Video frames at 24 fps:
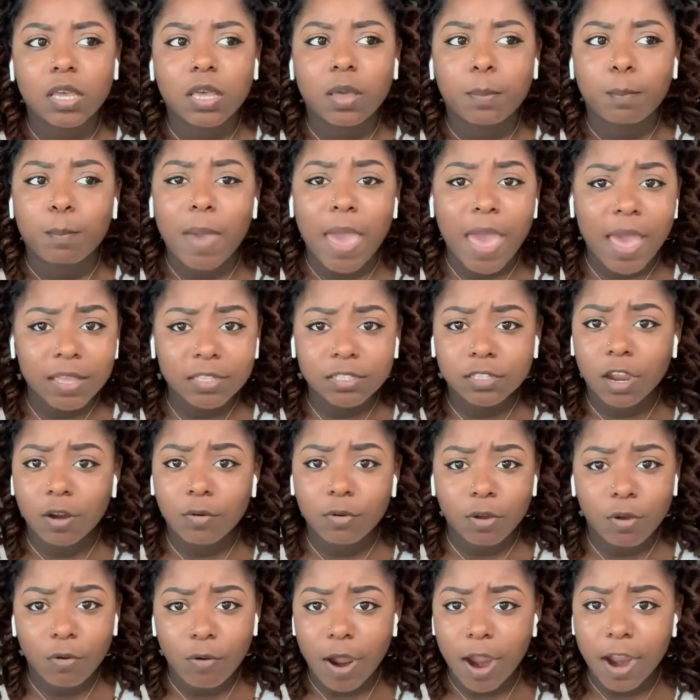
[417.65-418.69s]
Masks are
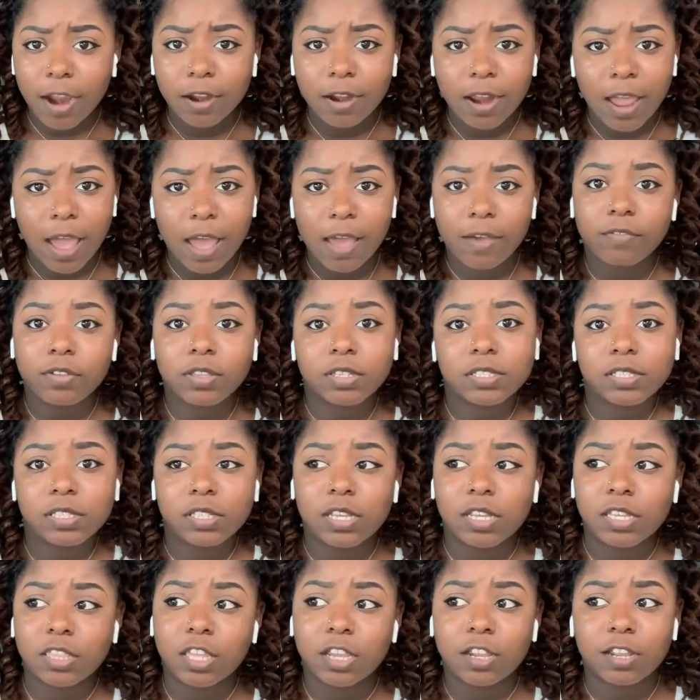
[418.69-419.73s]
required,
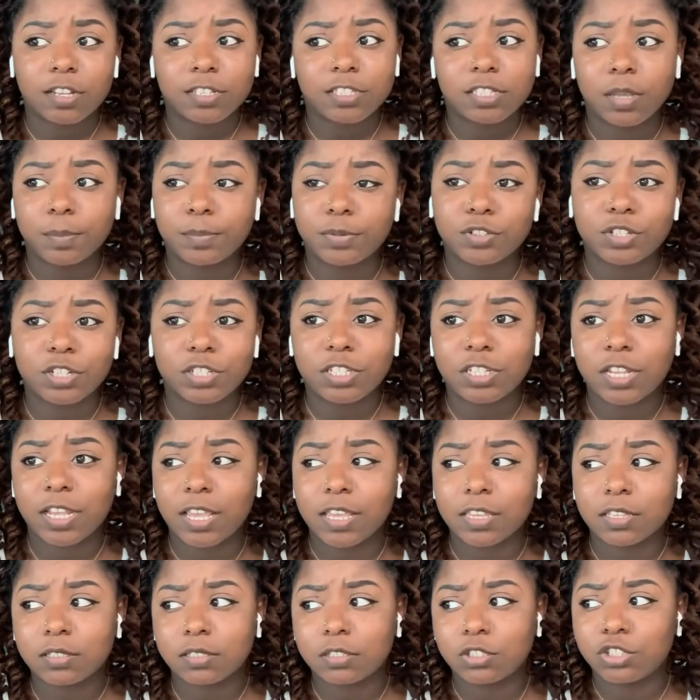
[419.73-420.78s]
obviously. There are temperature
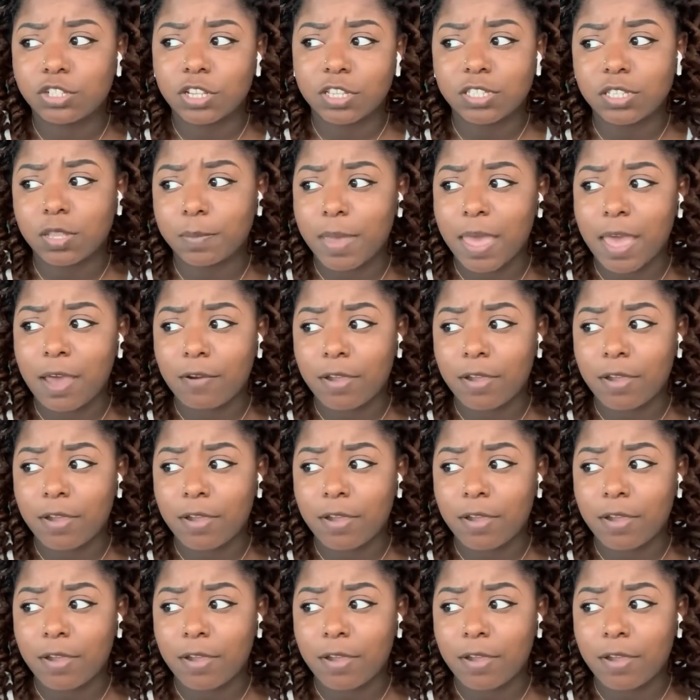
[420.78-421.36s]
checks just about